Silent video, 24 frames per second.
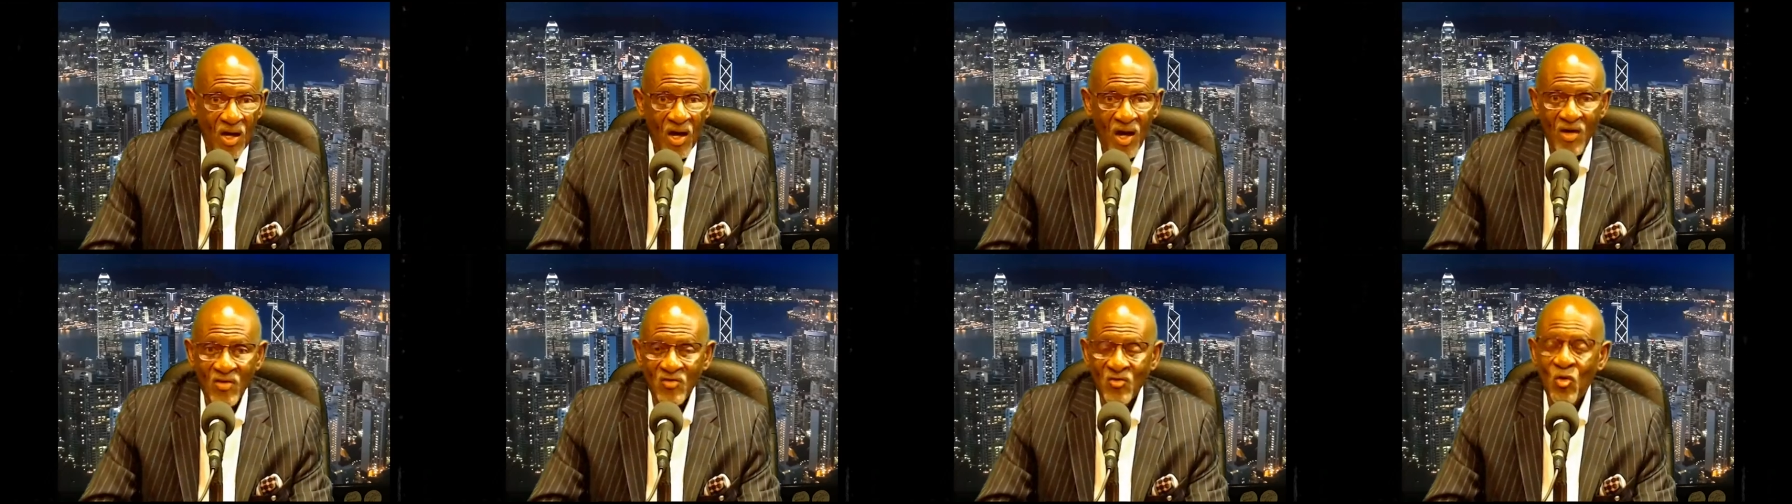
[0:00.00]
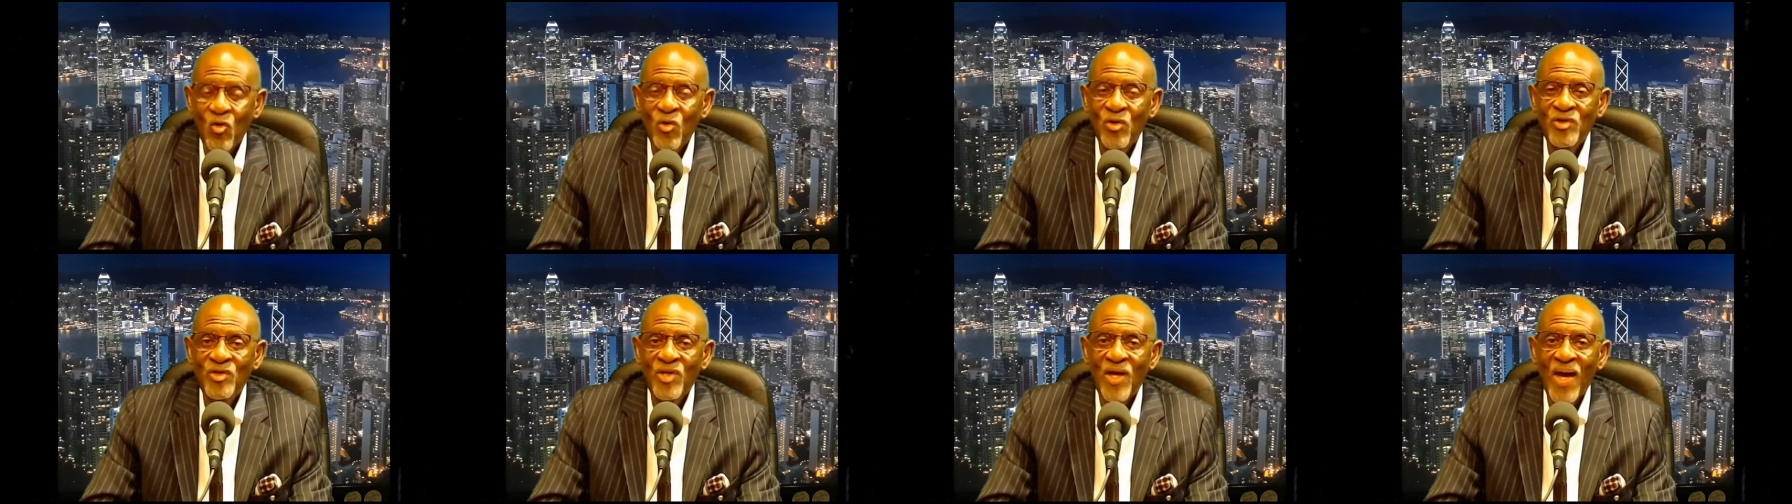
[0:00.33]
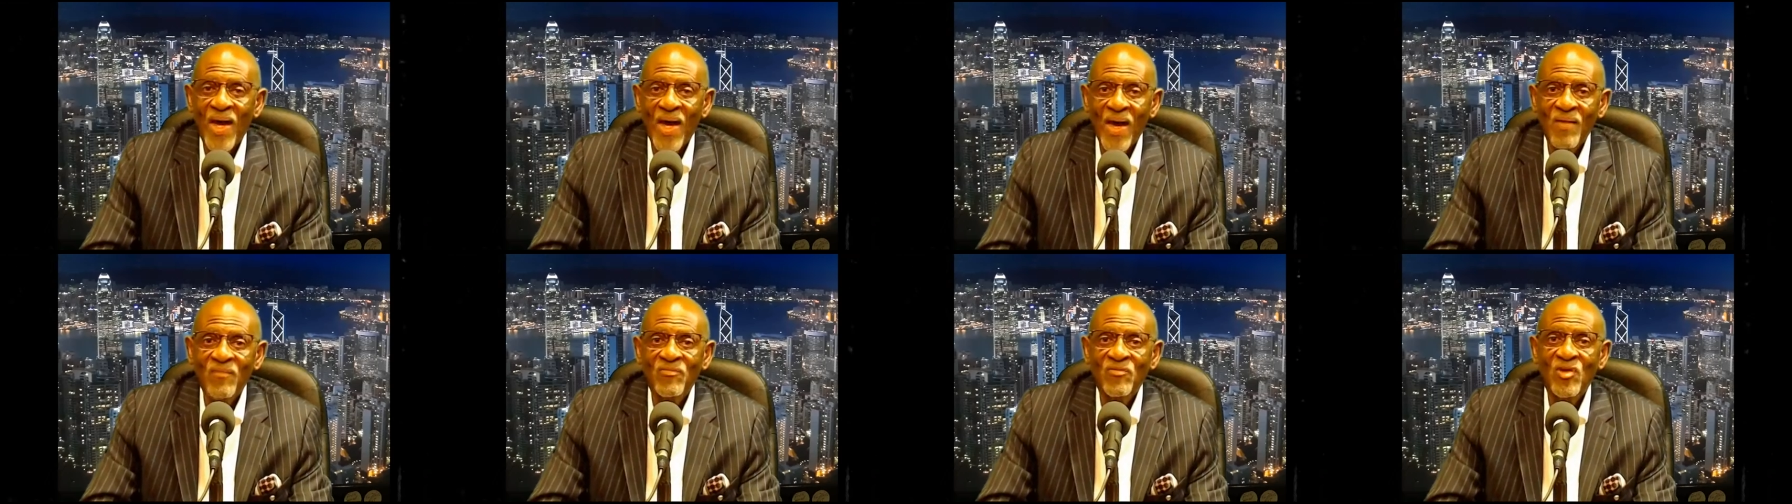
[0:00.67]
is going to
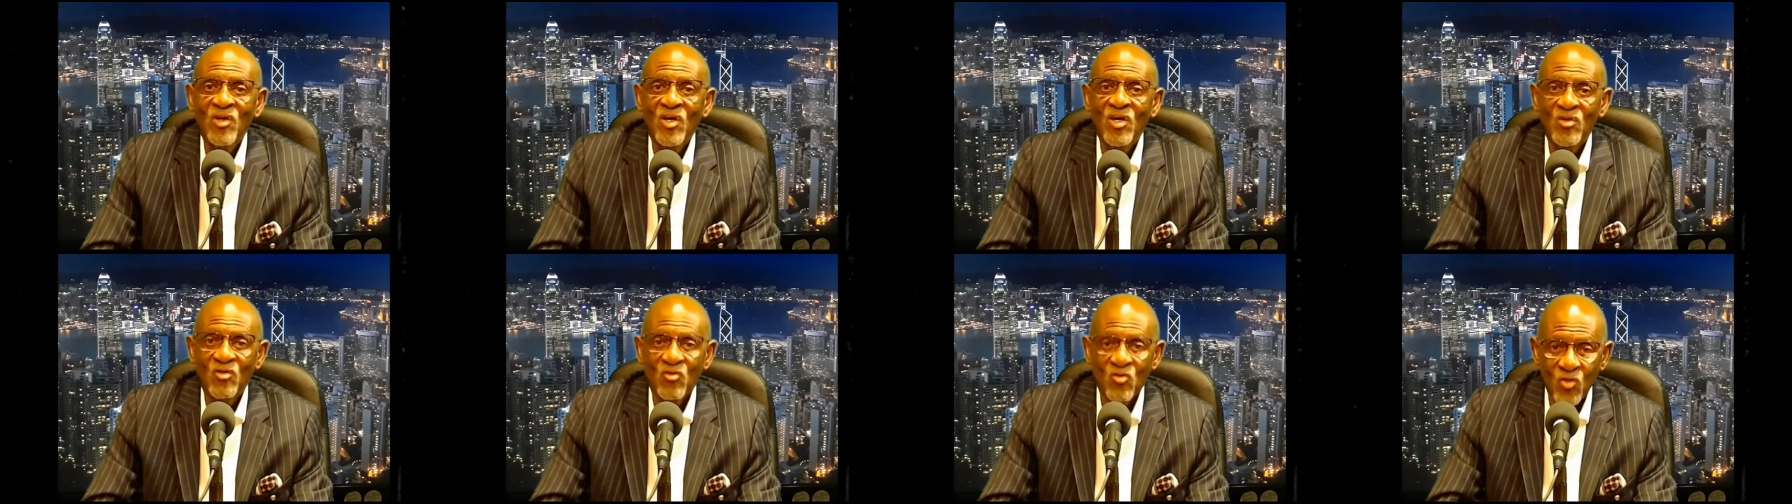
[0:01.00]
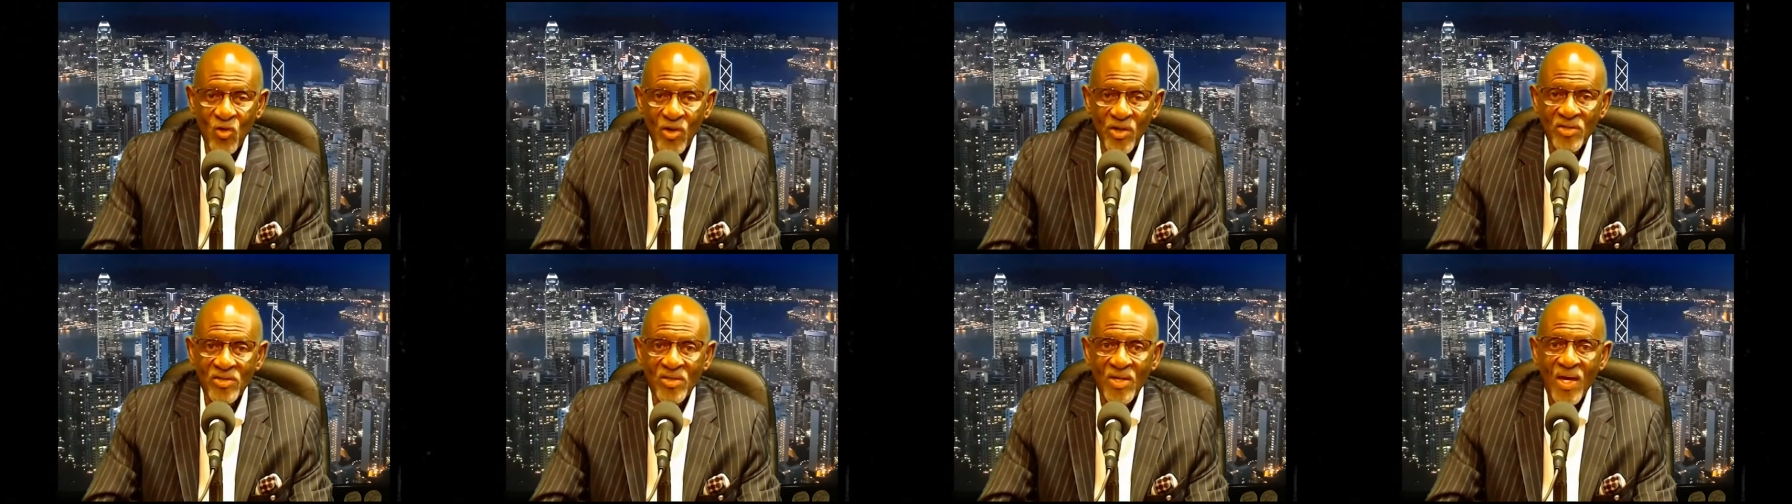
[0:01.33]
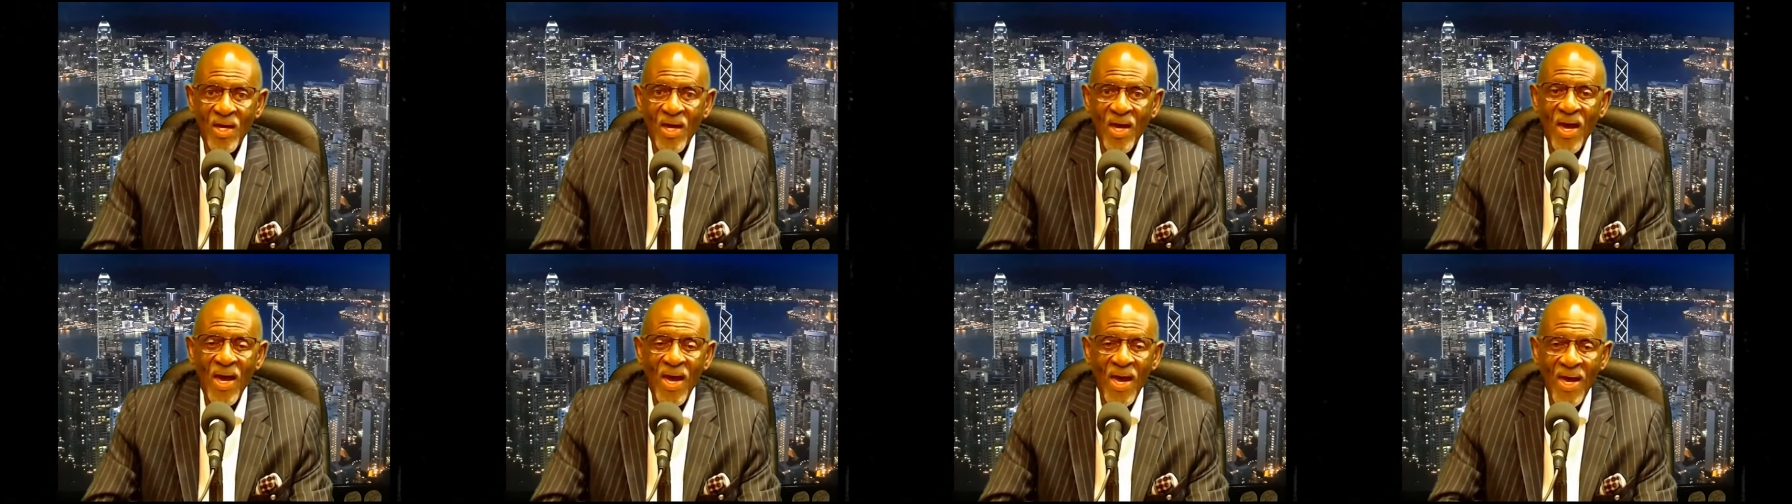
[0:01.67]
have to address
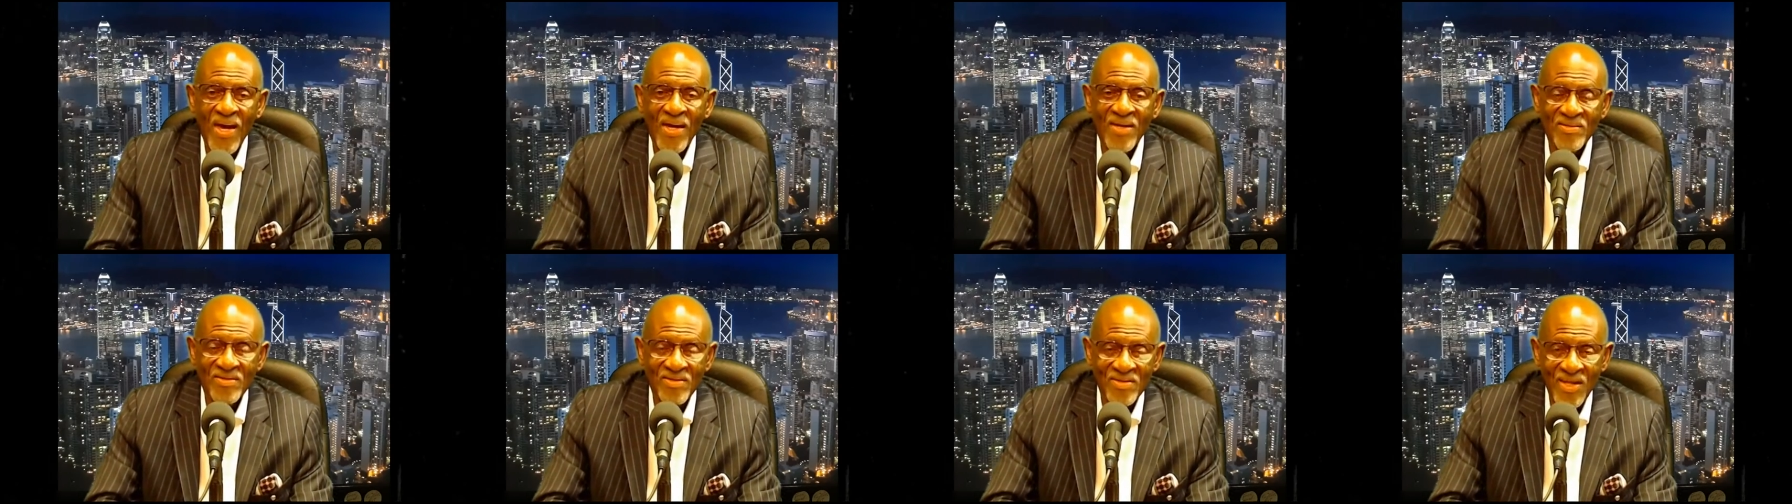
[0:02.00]
as